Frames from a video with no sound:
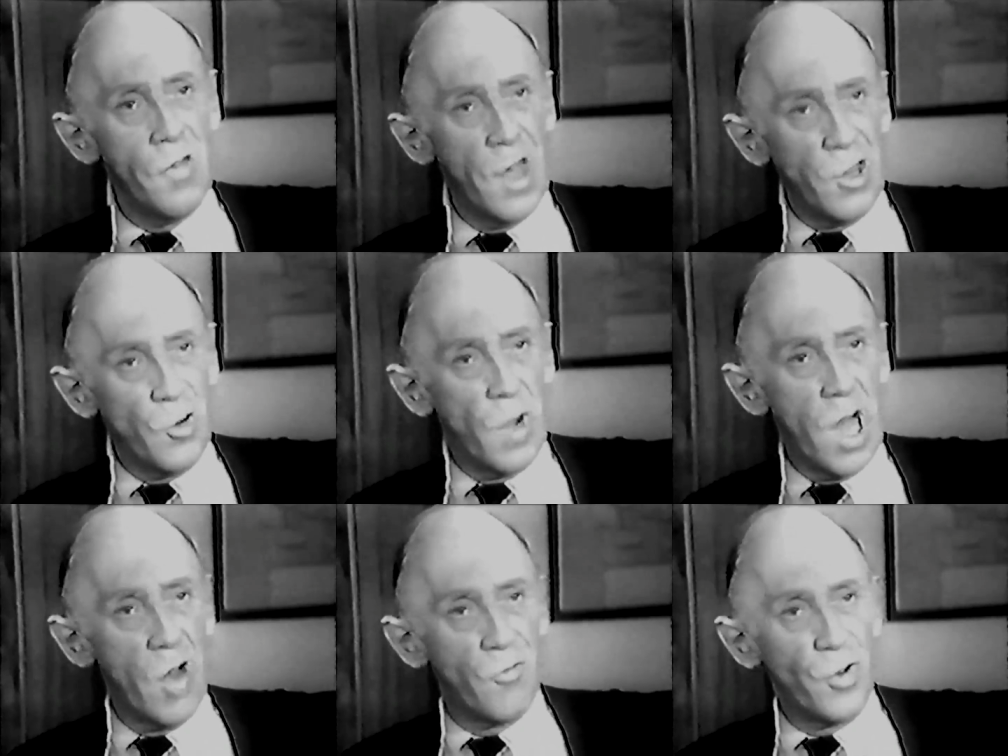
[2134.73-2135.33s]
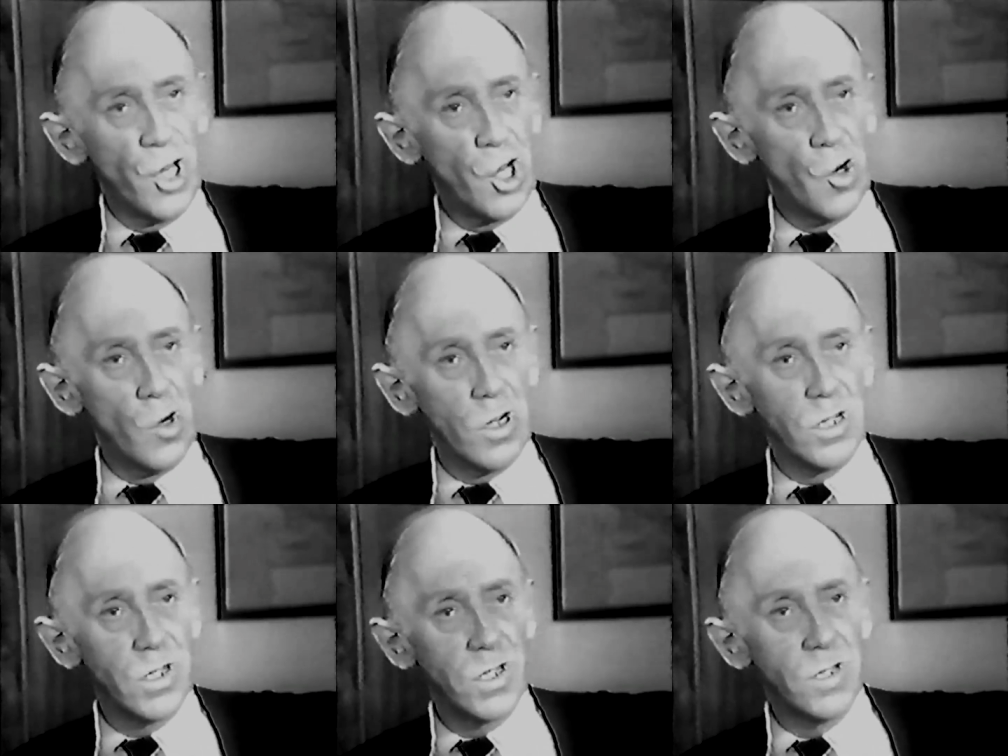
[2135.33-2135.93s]
Then you have
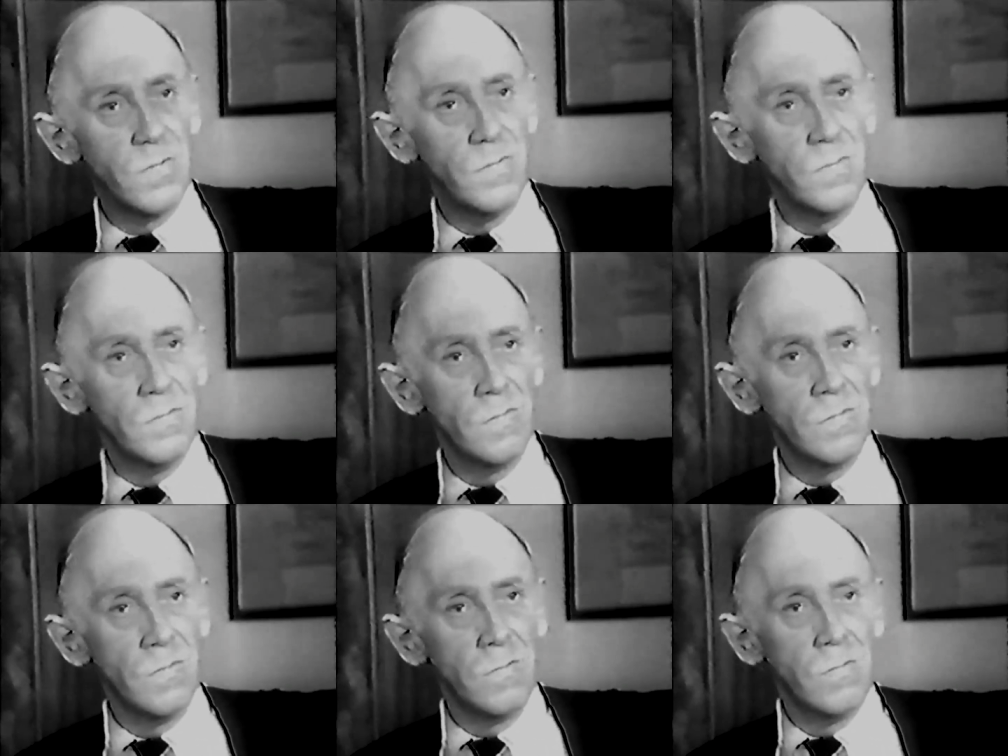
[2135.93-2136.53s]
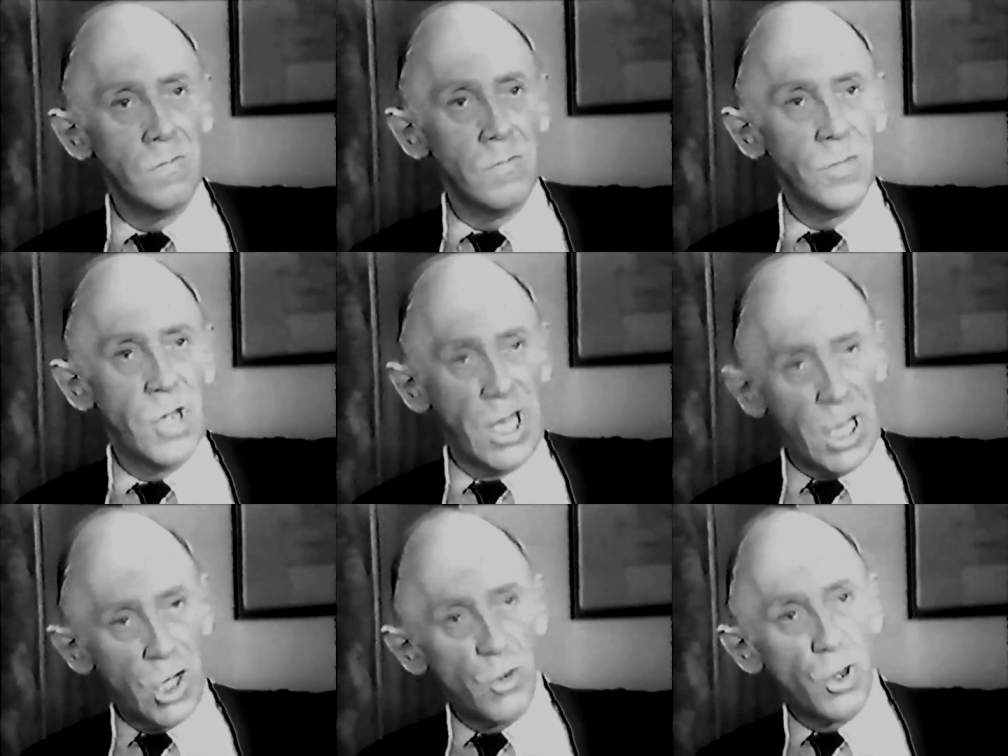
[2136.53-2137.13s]
recourse.
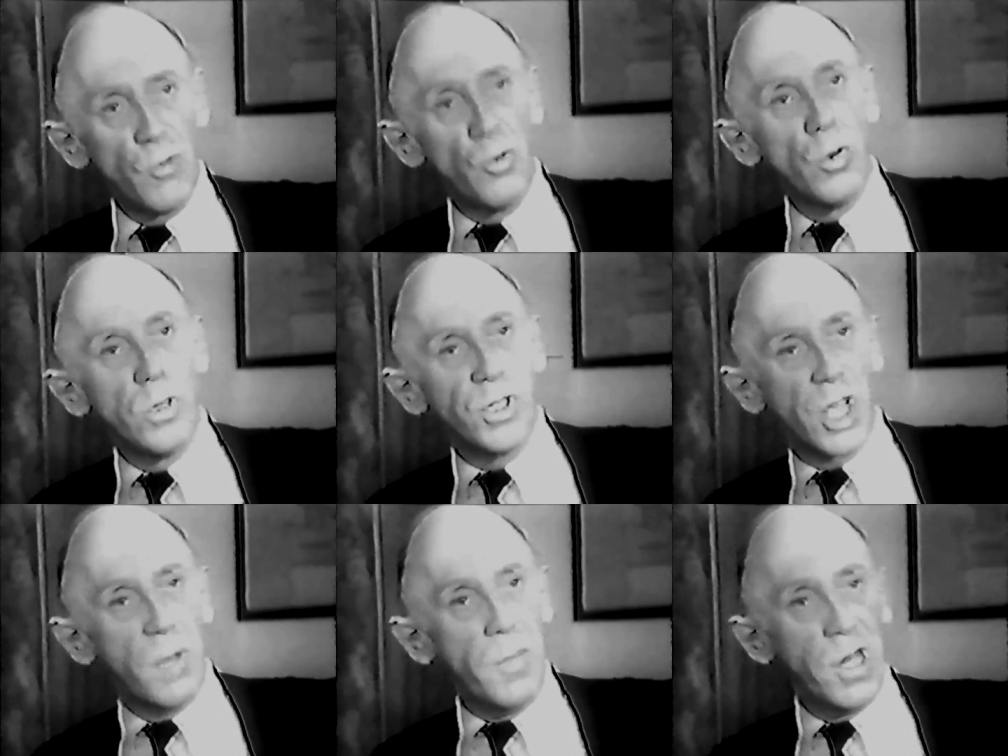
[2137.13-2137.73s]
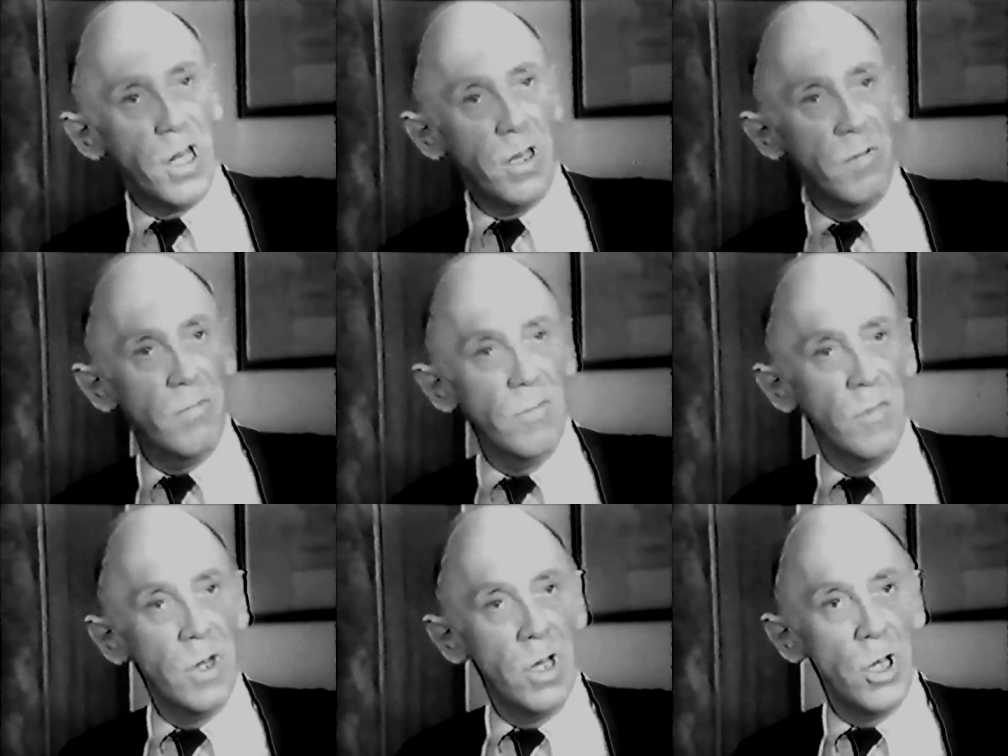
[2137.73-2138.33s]
Take it to the Rules Committee.
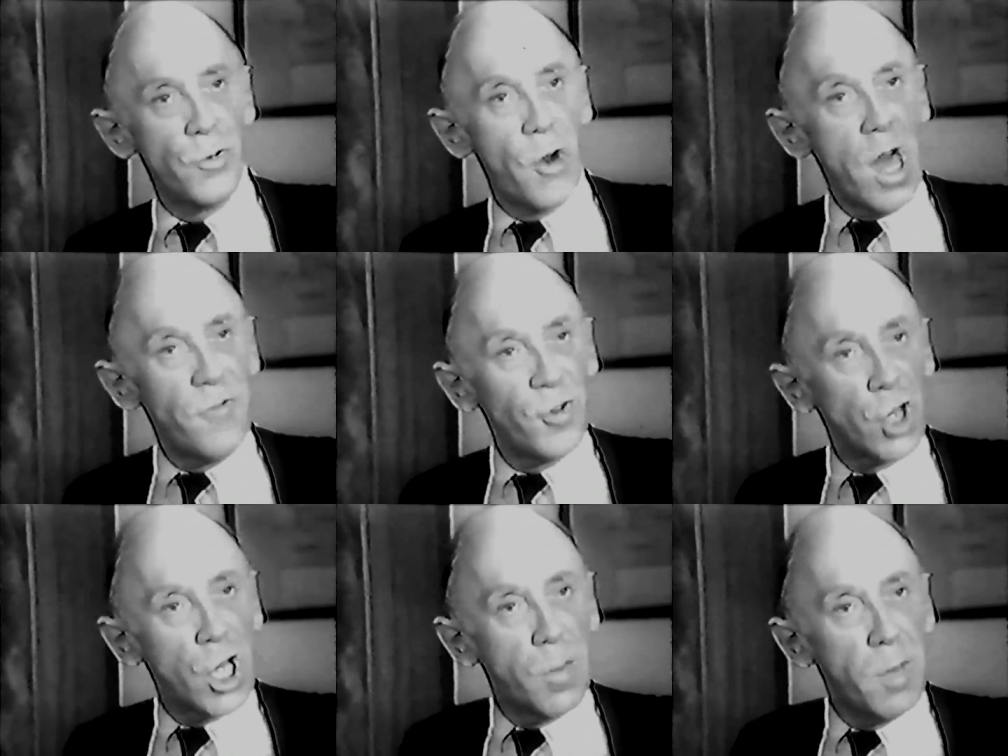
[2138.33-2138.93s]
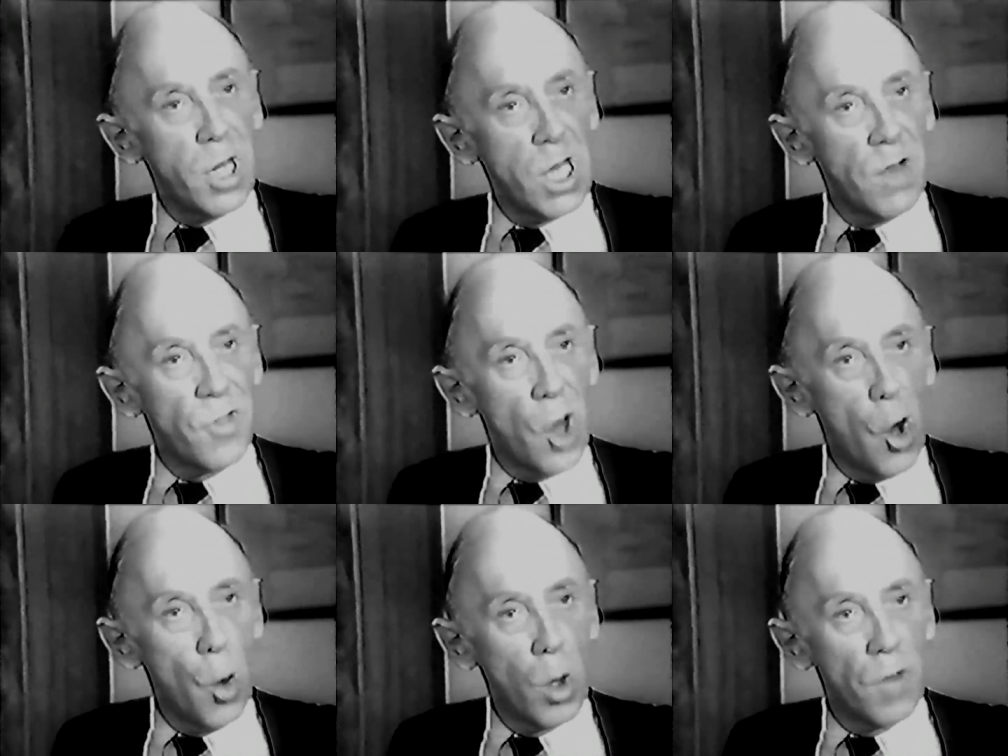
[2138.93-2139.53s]
Try for the Committee
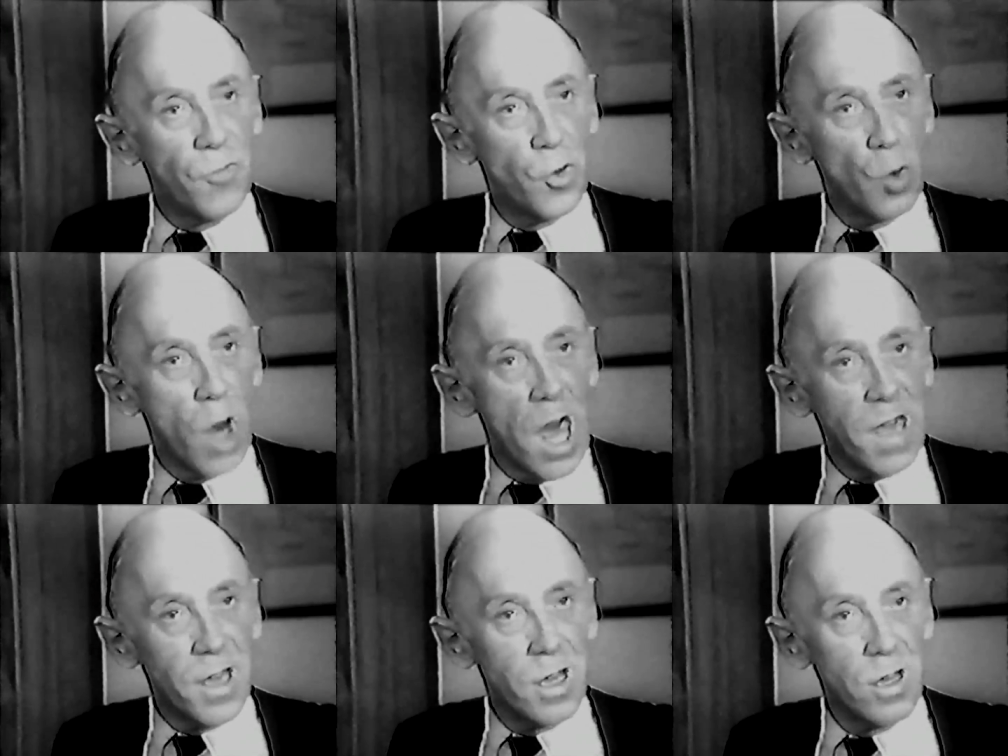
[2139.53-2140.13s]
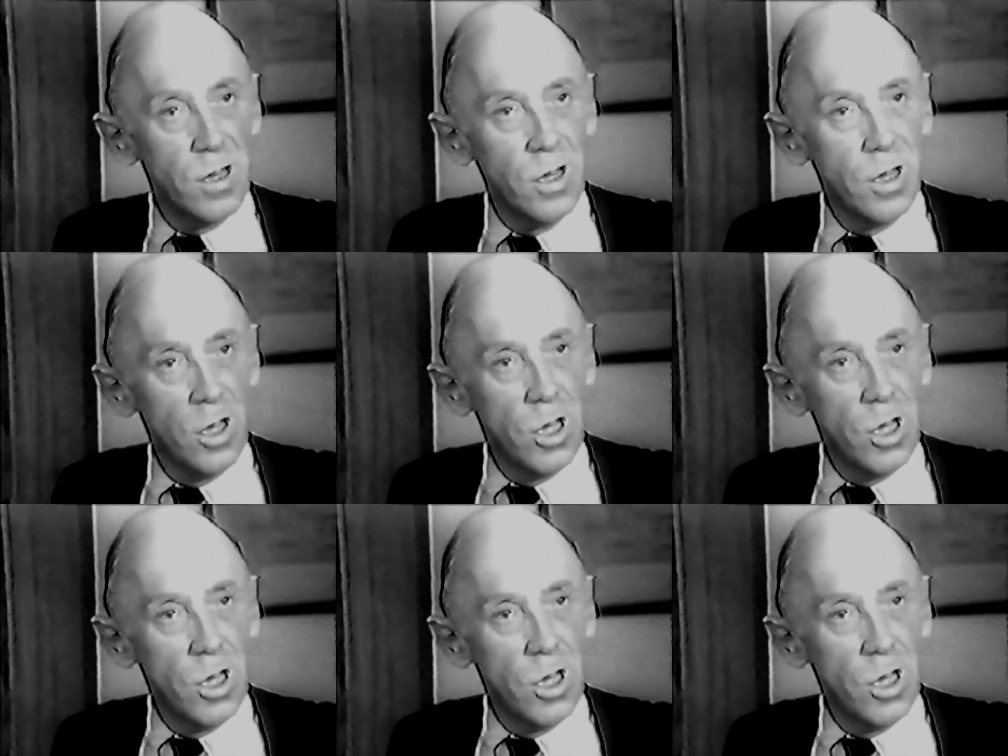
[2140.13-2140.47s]
of the Whole if you like.